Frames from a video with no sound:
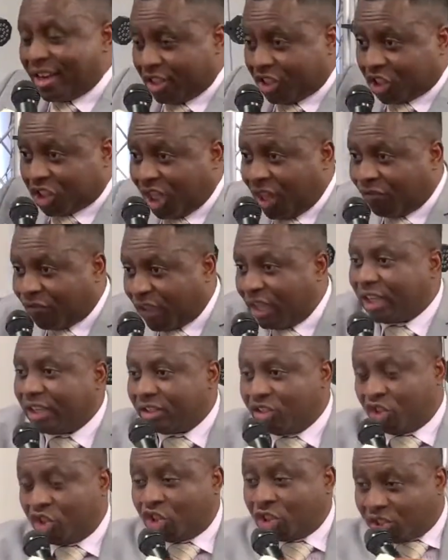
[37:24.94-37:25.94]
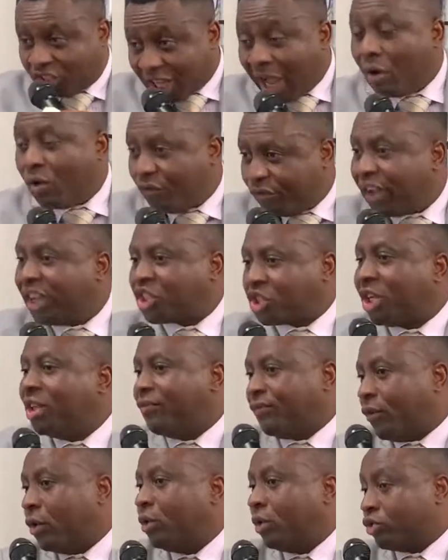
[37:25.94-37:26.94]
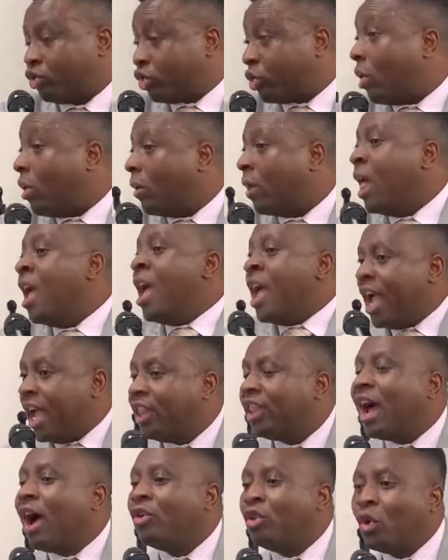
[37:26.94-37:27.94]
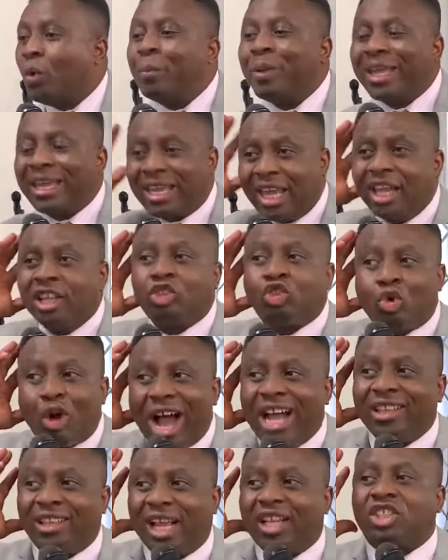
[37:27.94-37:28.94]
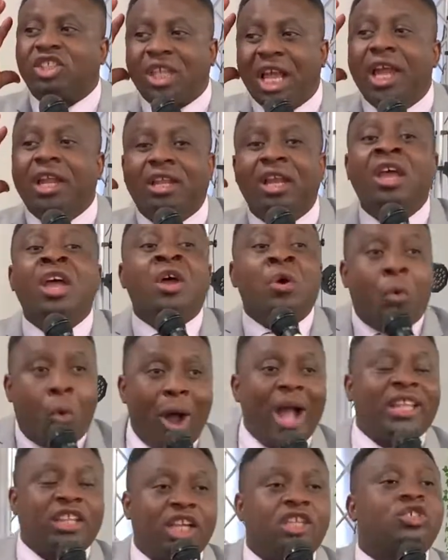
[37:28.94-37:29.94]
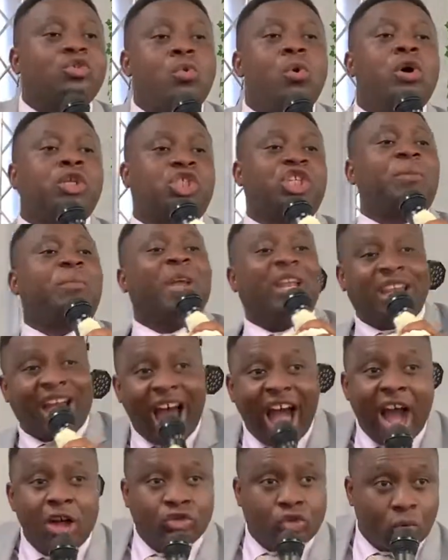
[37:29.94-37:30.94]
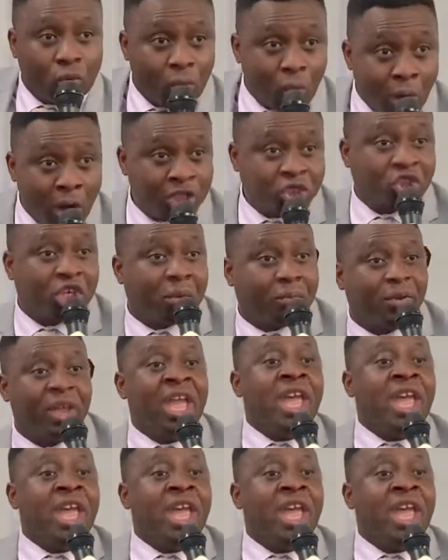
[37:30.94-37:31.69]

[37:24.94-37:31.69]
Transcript: receiving salvation for your soul. And now you begin to understand what is worship and how to worship